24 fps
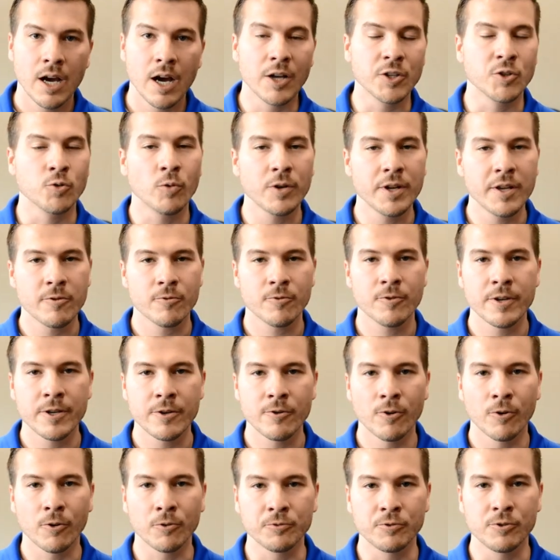A 23
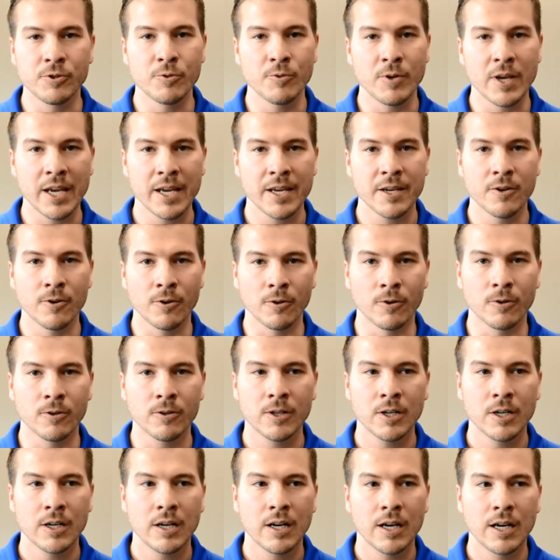year old UK girl
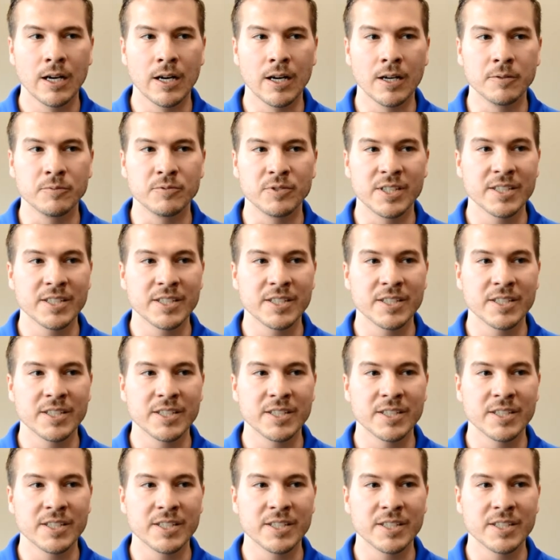um,